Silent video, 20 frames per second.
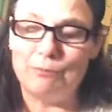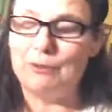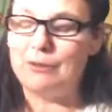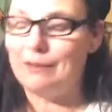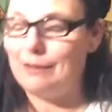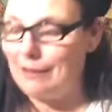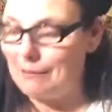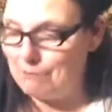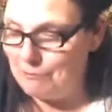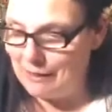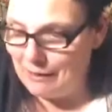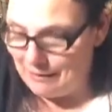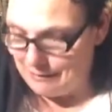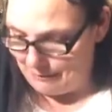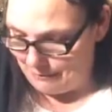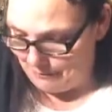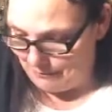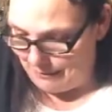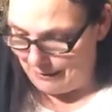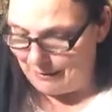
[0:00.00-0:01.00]
put that
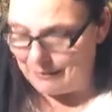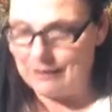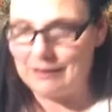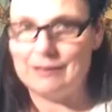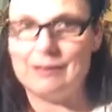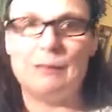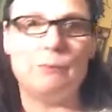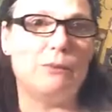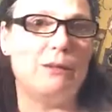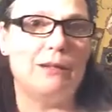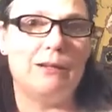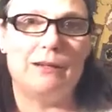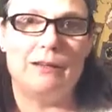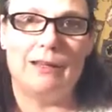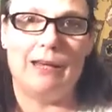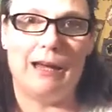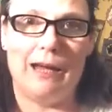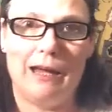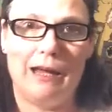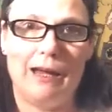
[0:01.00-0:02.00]
bacon around it, dip it in
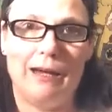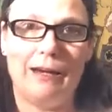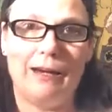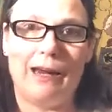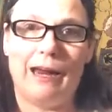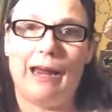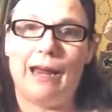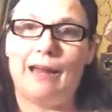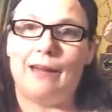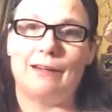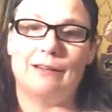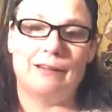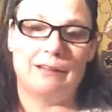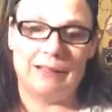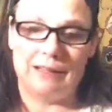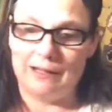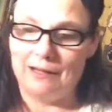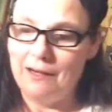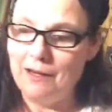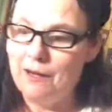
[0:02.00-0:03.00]
the egg and
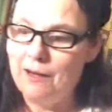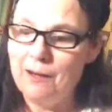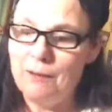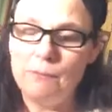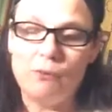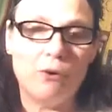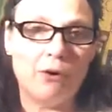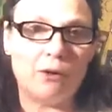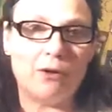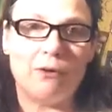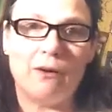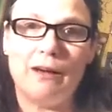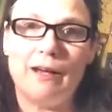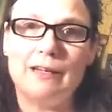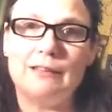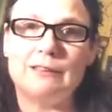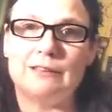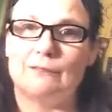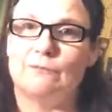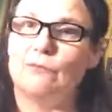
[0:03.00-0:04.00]
the pork
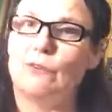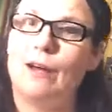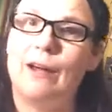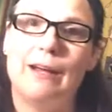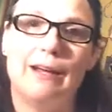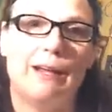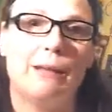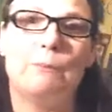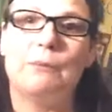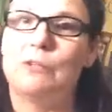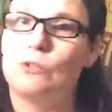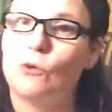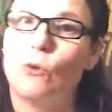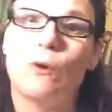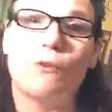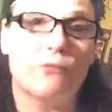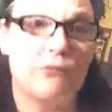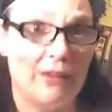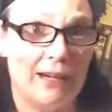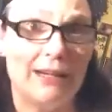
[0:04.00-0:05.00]
rinds and fry it up in
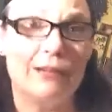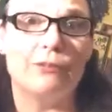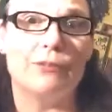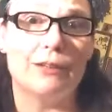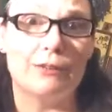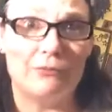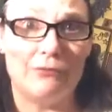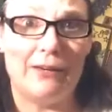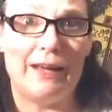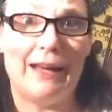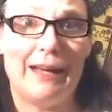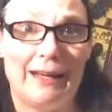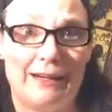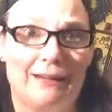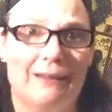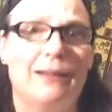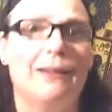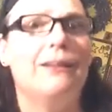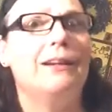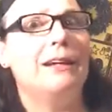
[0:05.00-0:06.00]
your favorite fat.
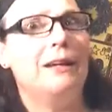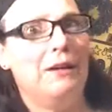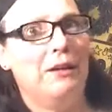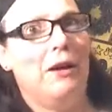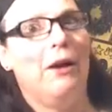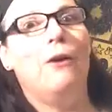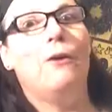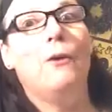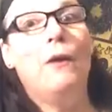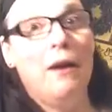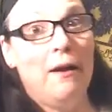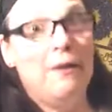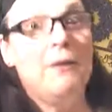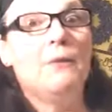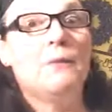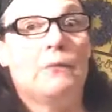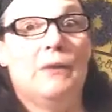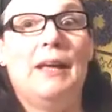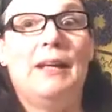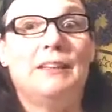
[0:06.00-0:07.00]
There you go.
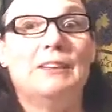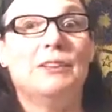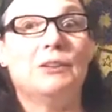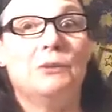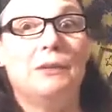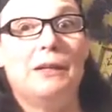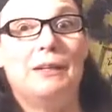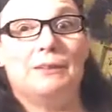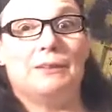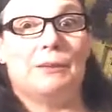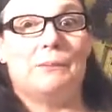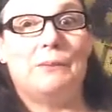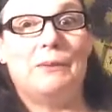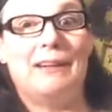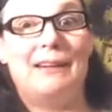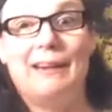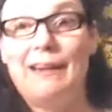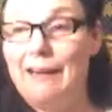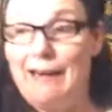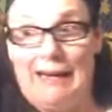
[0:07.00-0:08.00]
That's the
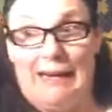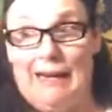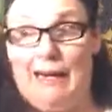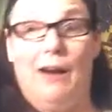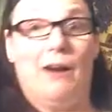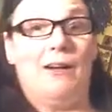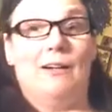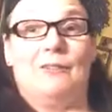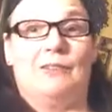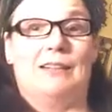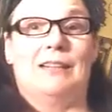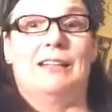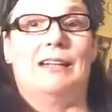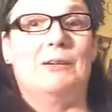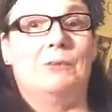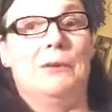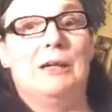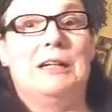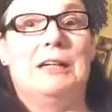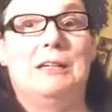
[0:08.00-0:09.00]
recipe. And I don't even
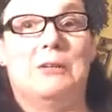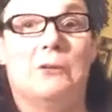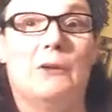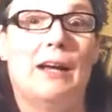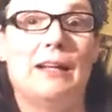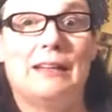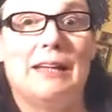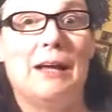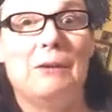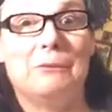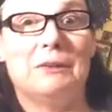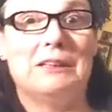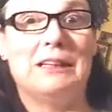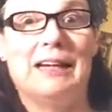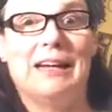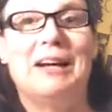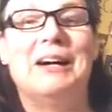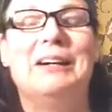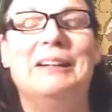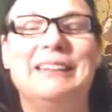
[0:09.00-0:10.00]
think we need to write that one
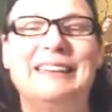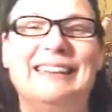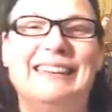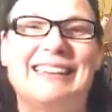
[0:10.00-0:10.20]
down.